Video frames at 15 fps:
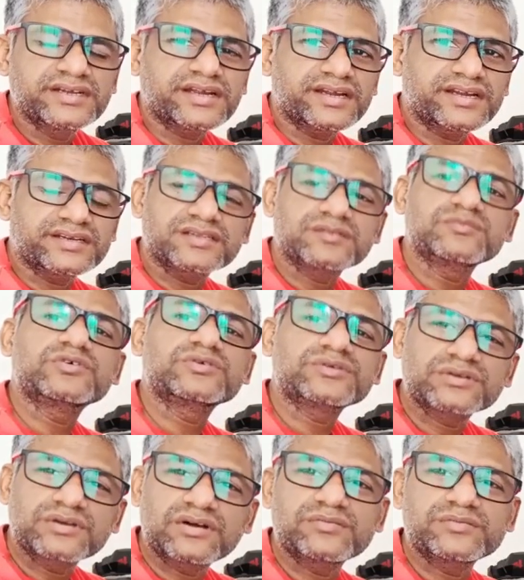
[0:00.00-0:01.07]
And the most
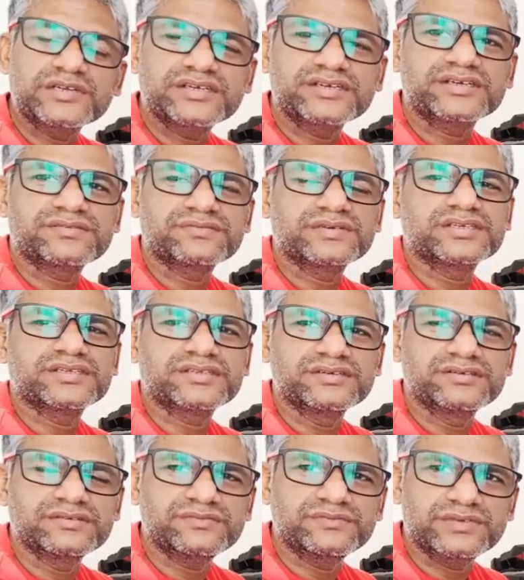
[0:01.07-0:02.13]
common interface
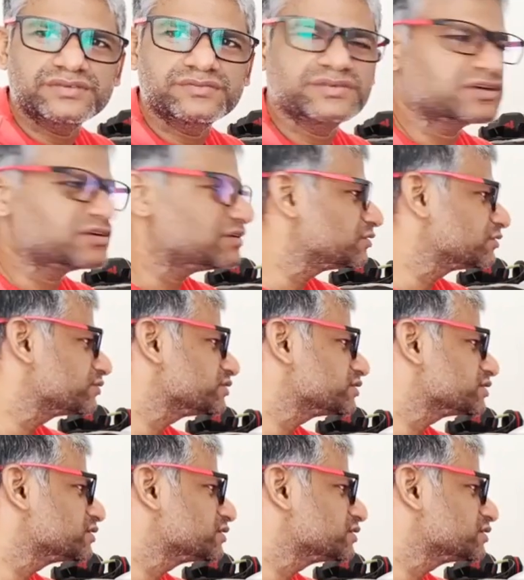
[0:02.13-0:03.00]
which we all know is